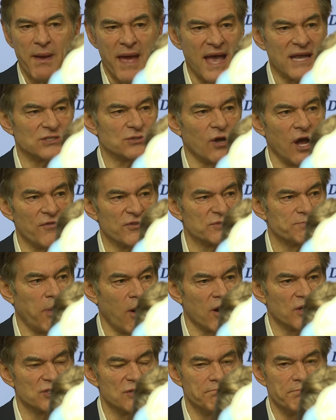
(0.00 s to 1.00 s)
past all this
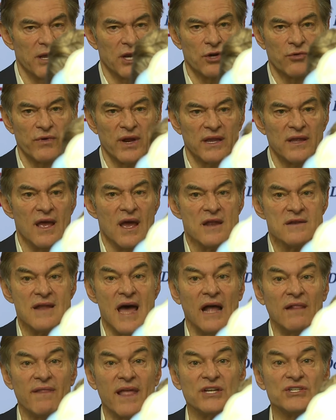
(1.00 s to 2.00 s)
partisan bickering,
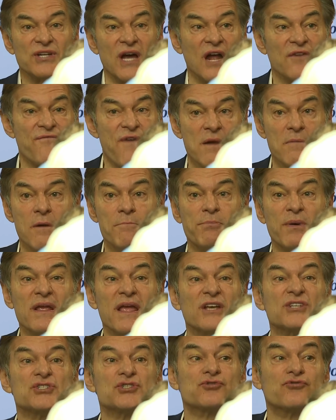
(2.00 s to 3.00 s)
not let John Fetterman
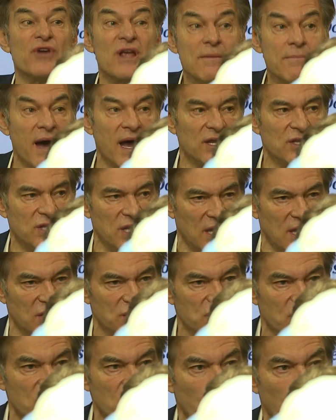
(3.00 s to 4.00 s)
bring extreme
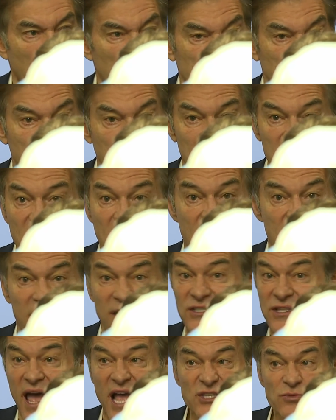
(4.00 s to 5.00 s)
ideas into Washington,
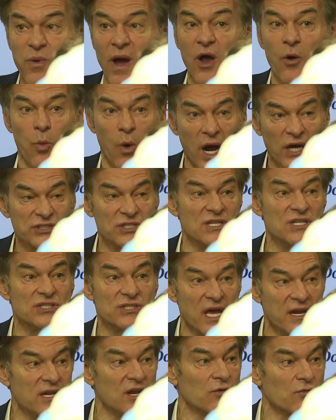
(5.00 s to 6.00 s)
because that's why Washington
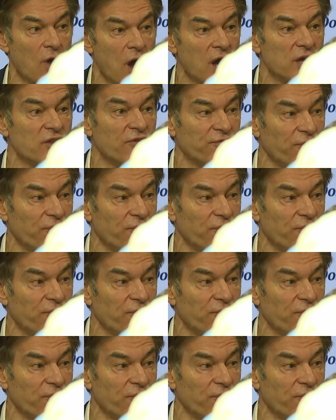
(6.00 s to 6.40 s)
is getting it wrong in the